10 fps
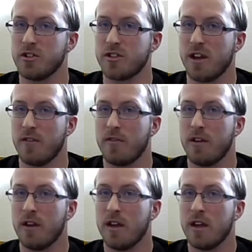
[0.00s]
yourself.
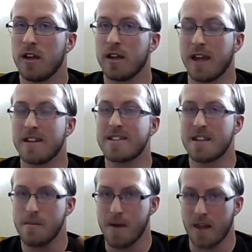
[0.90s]
Okay, this is
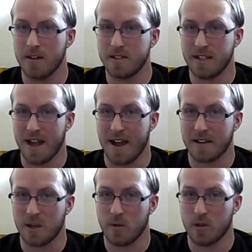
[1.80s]
that balancing
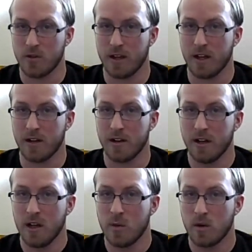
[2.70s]
act that we're doing here.
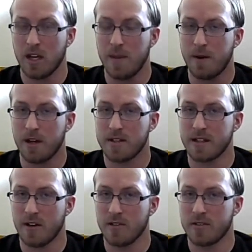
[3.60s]
We're keeping
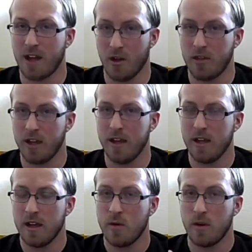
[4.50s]
ourselves healthy
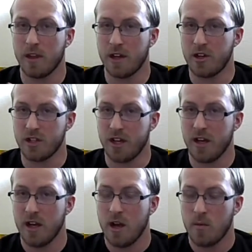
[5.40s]
with energy.
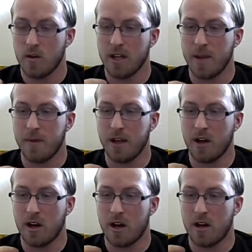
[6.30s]
We're keeping
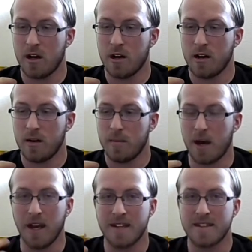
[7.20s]
our
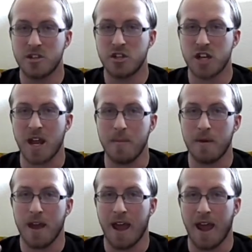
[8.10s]
bodies in shape
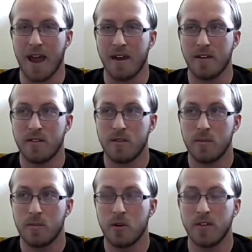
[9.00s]
and
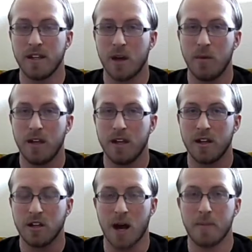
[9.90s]
proving that we can
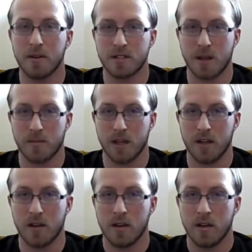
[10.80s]
accomplish
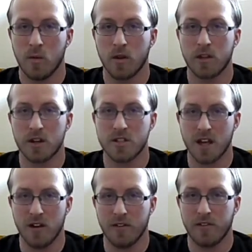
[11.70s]
something with
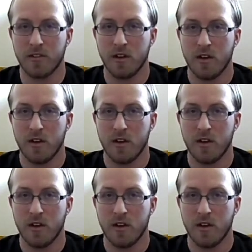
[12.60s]
ourselves.